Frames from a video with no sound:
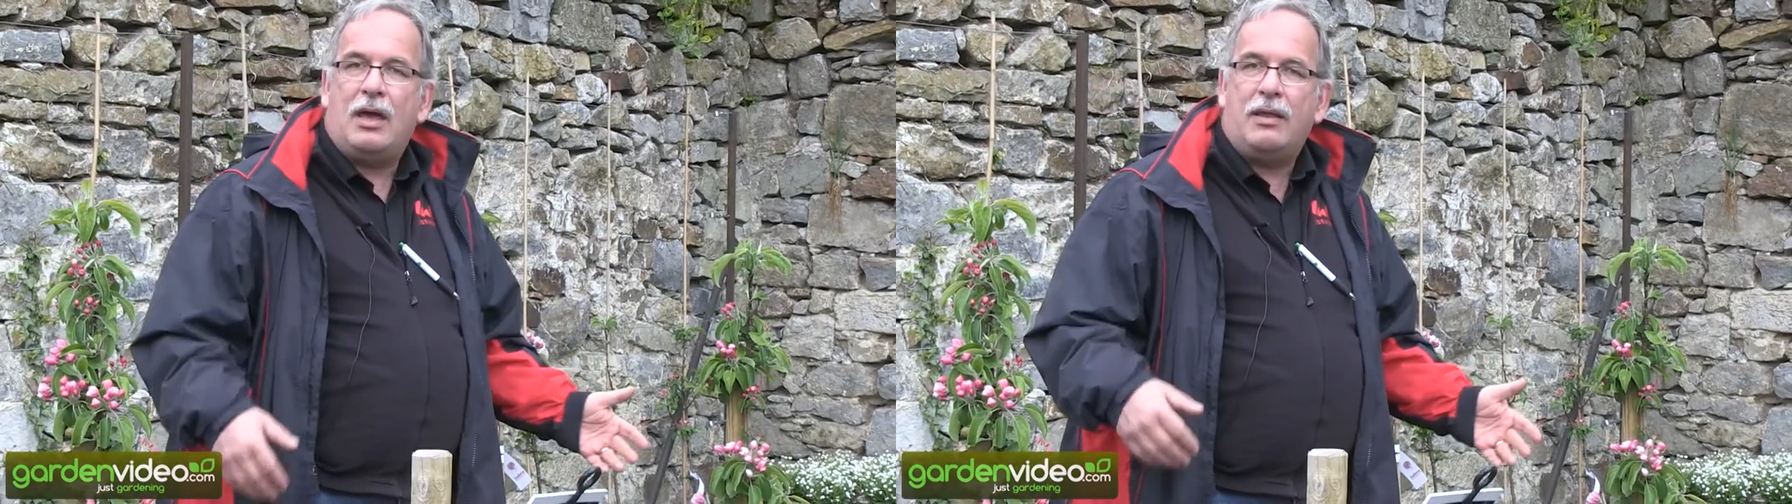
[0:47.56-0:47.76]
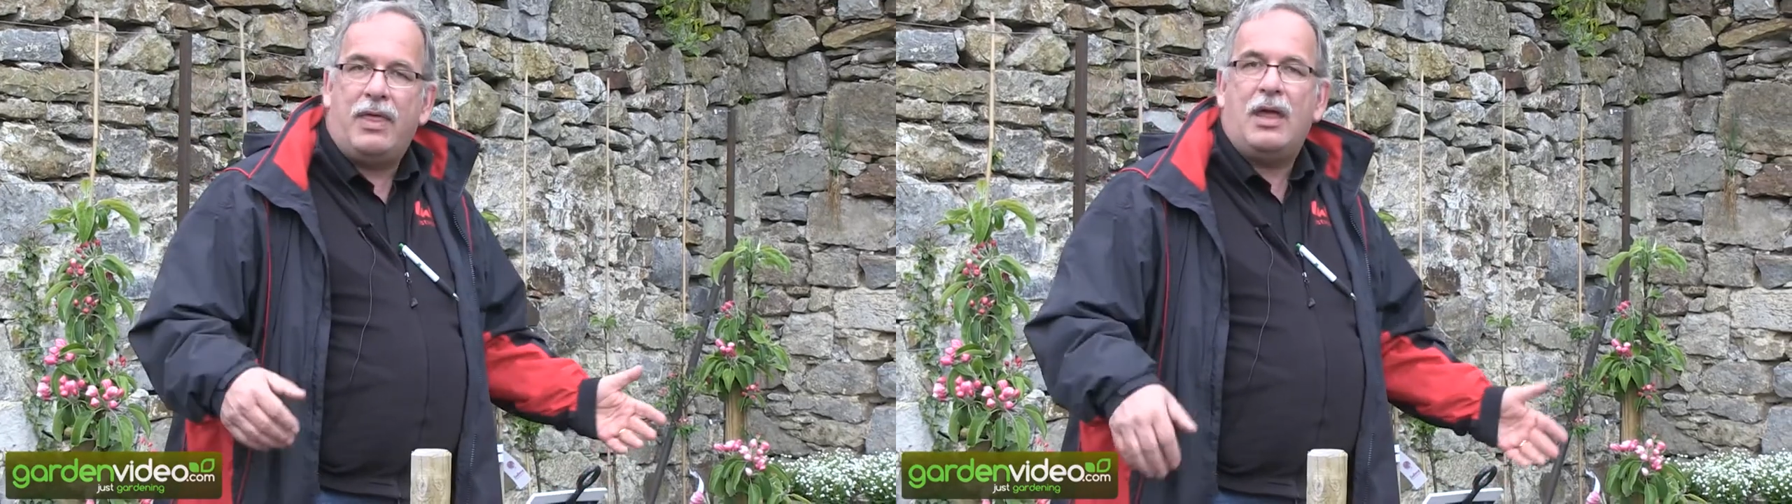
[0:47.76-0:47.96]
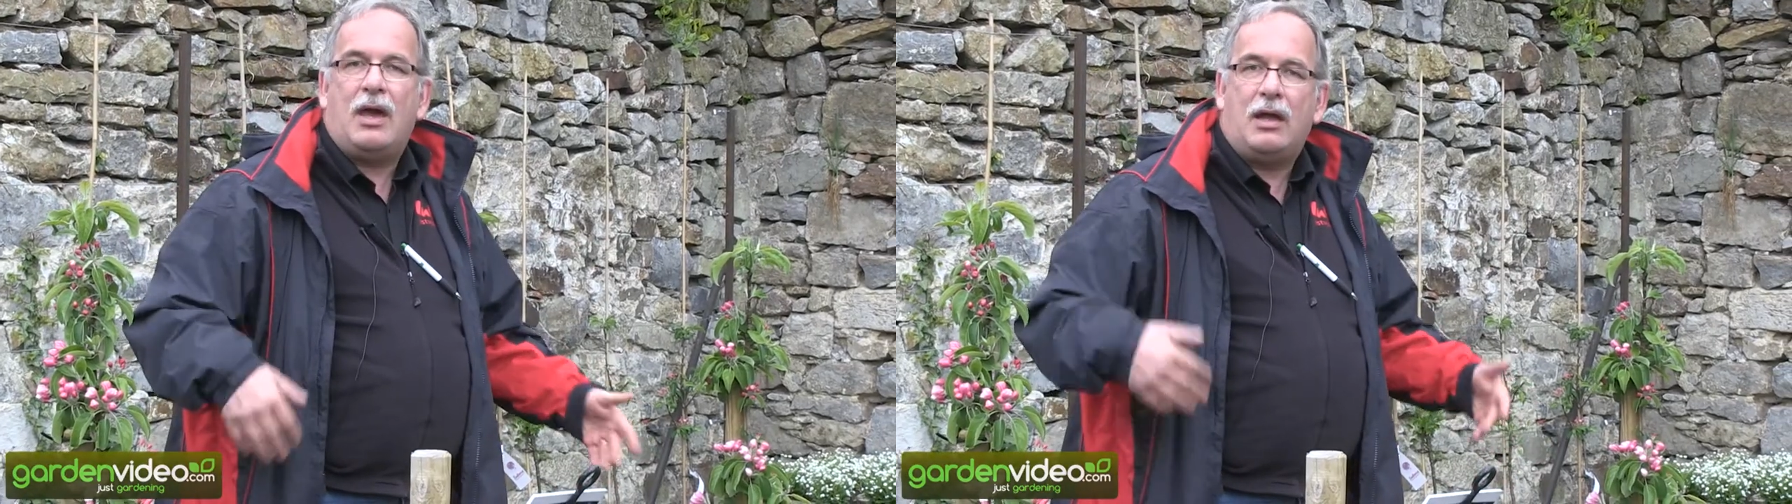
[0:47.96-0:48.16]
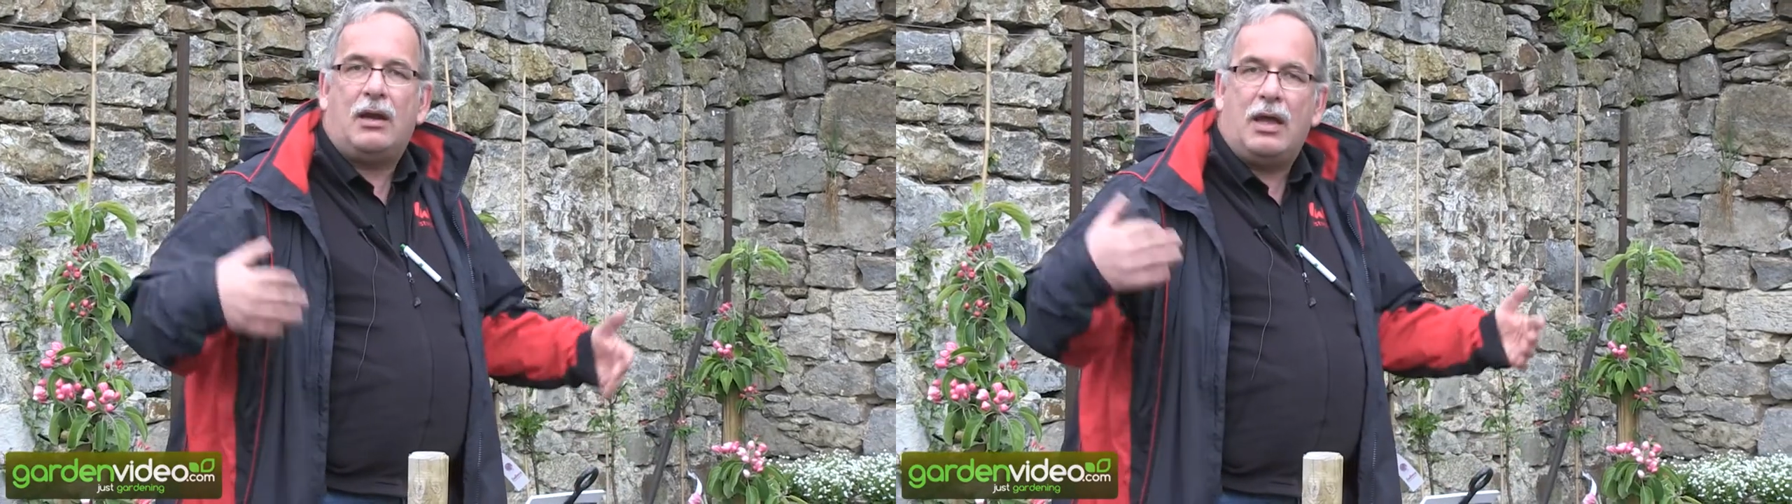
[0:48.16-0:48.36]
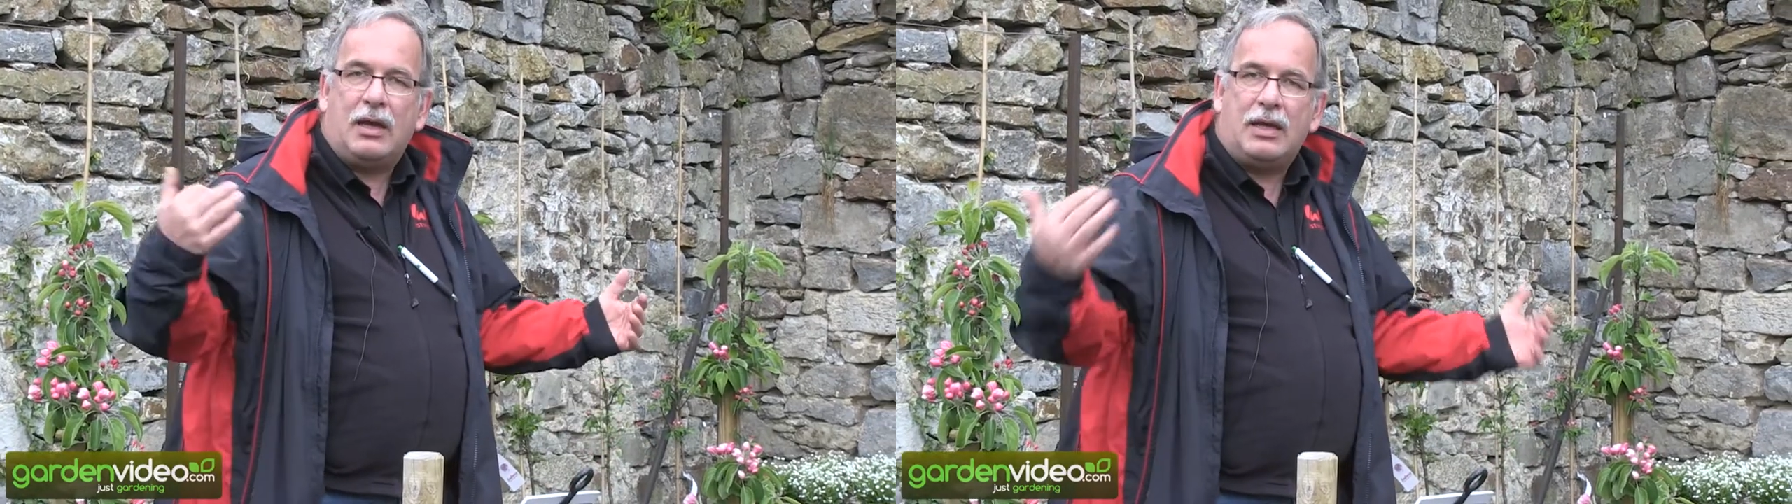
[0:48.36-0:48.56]
they are
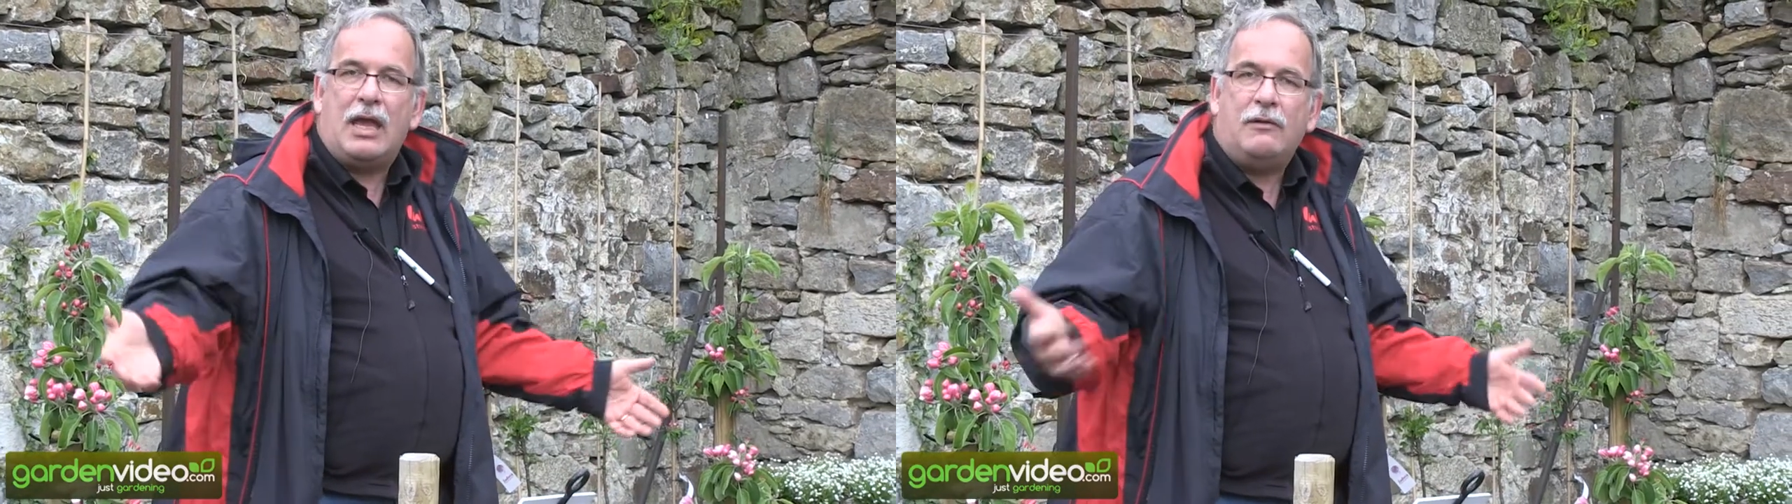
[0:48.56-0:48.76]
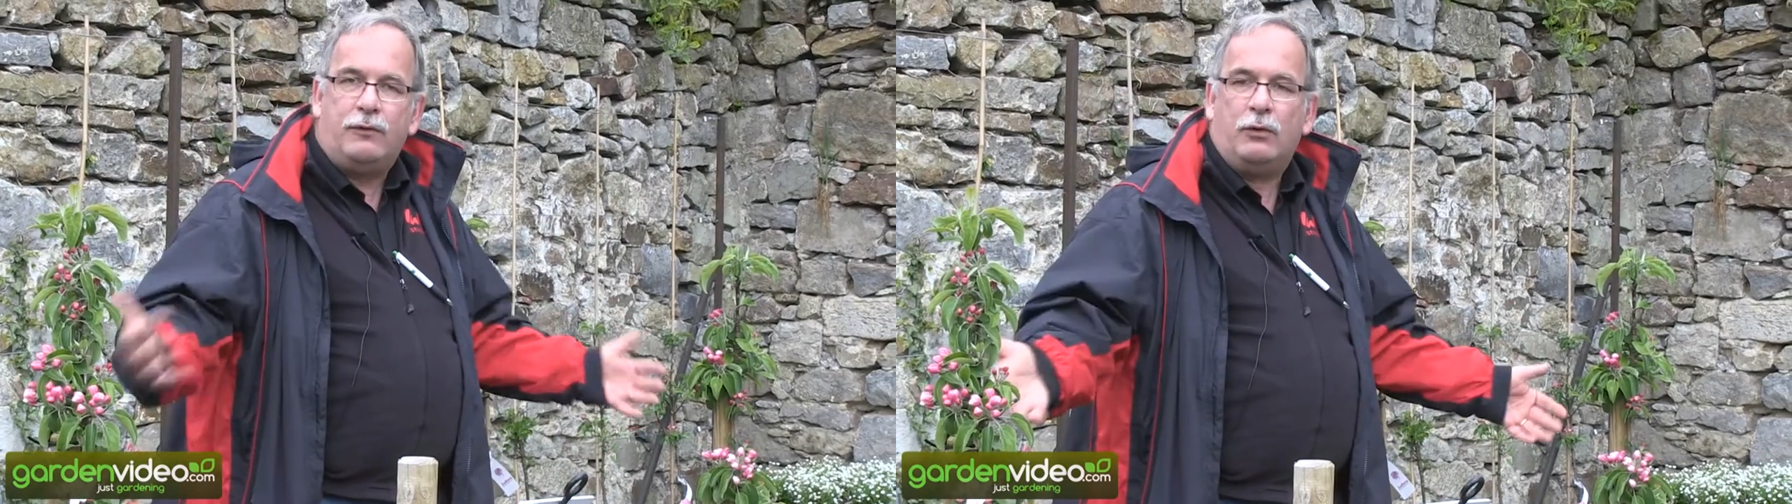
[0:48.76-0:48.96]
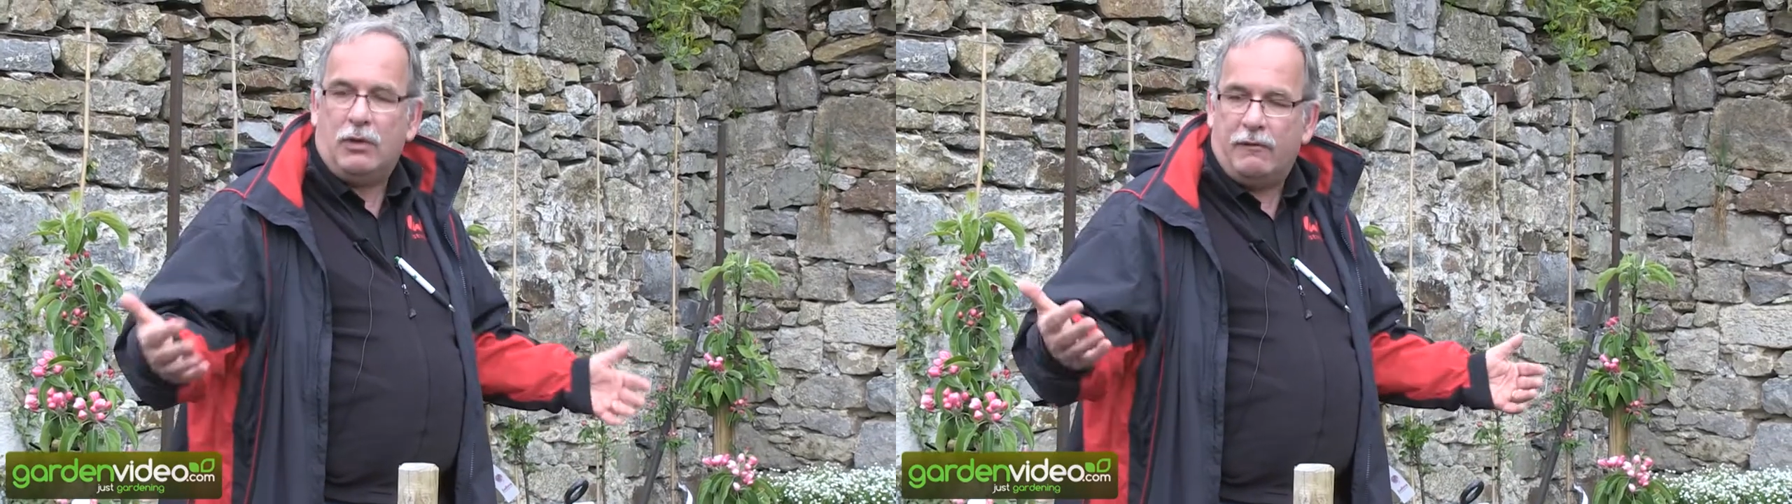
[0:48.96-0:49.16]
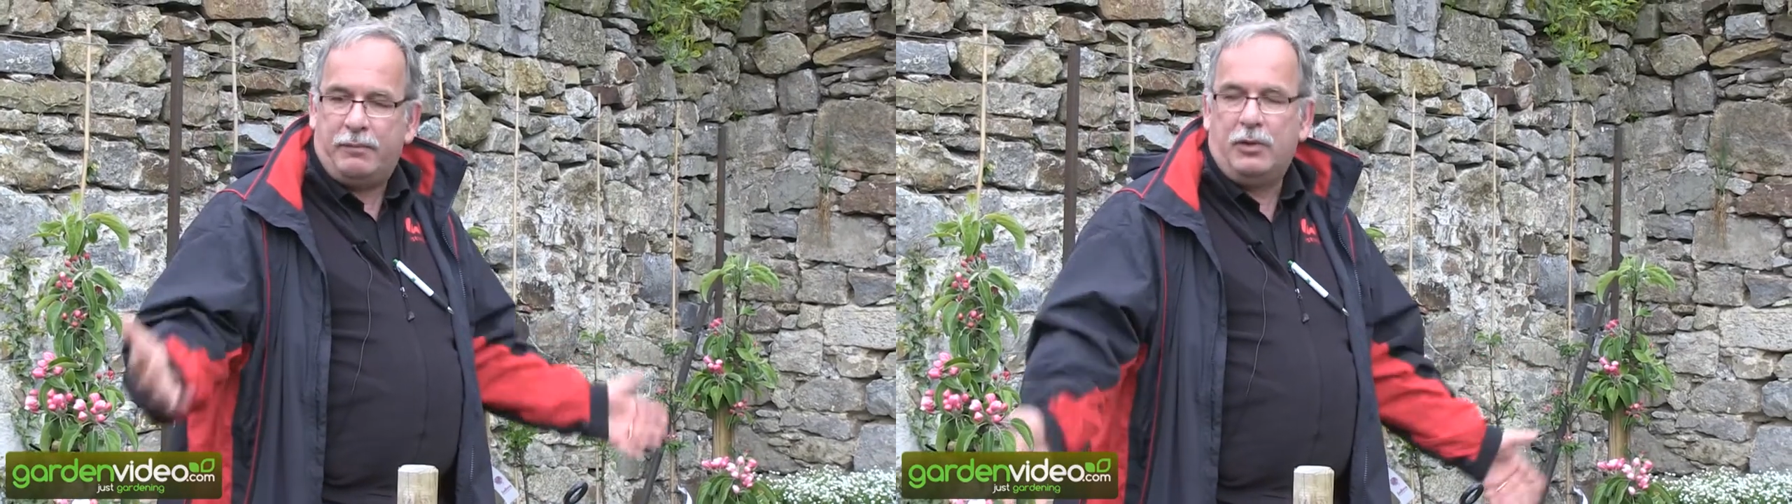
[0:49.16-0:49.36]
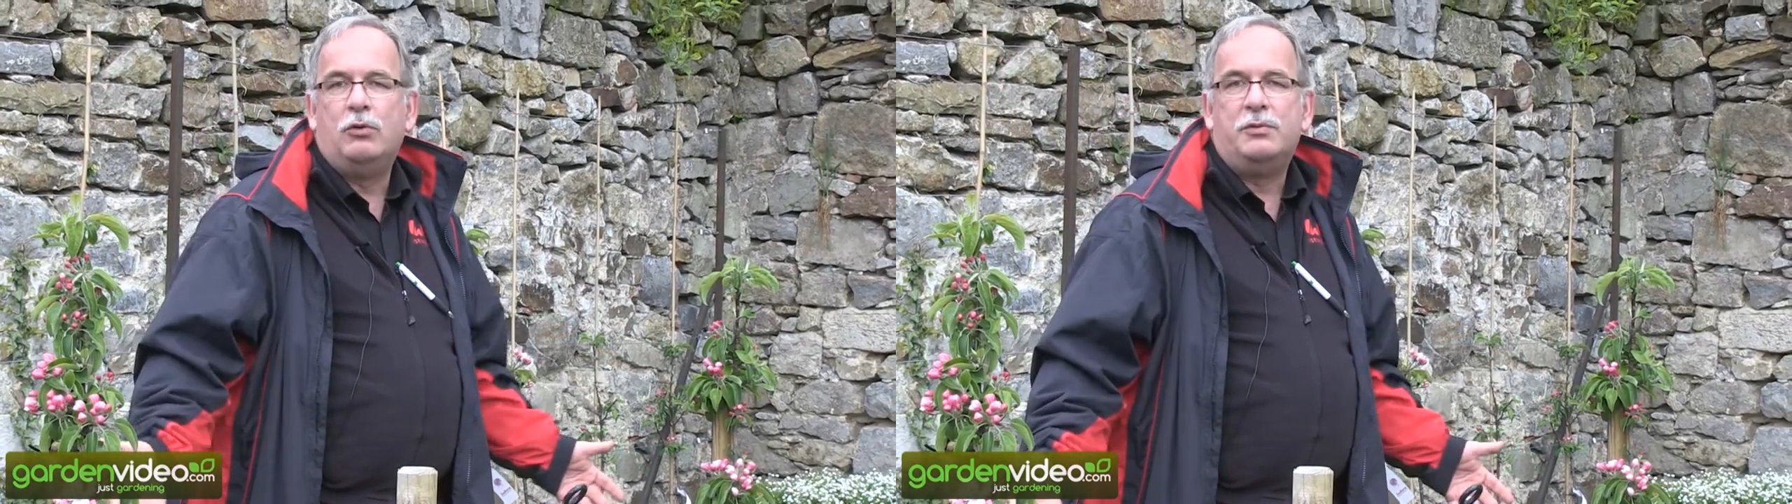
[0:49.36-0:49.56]
again full of
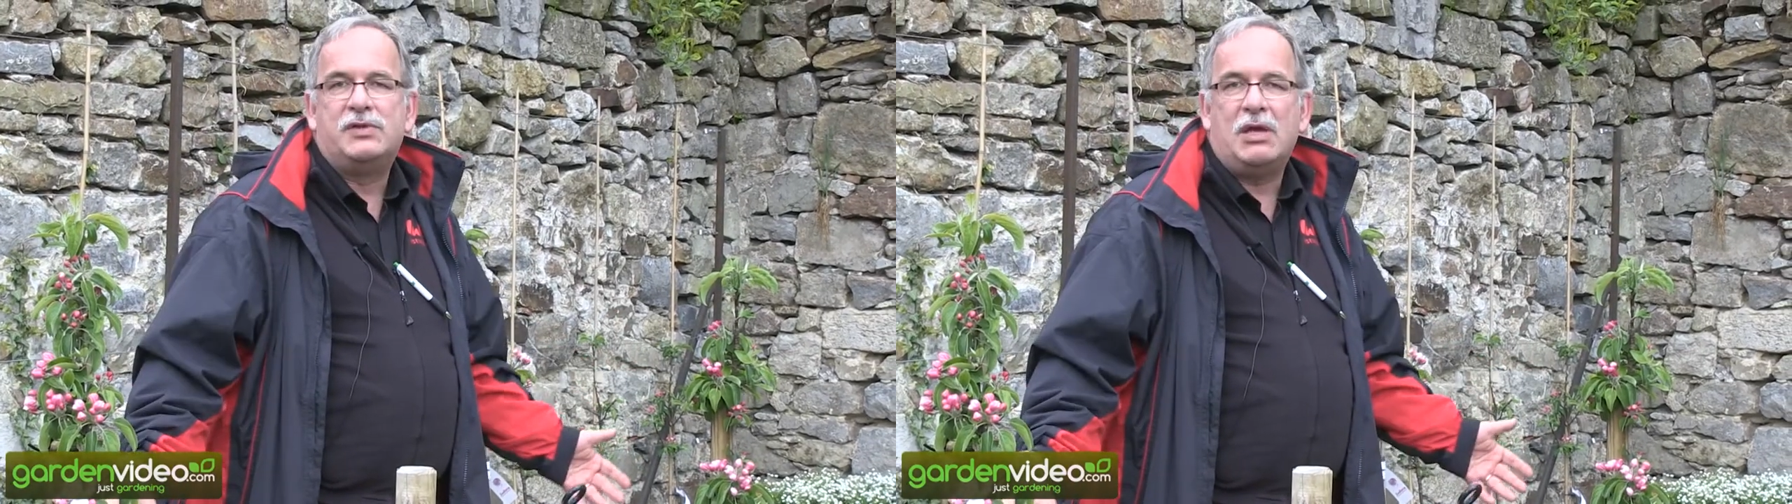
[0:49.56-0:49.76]
blooms,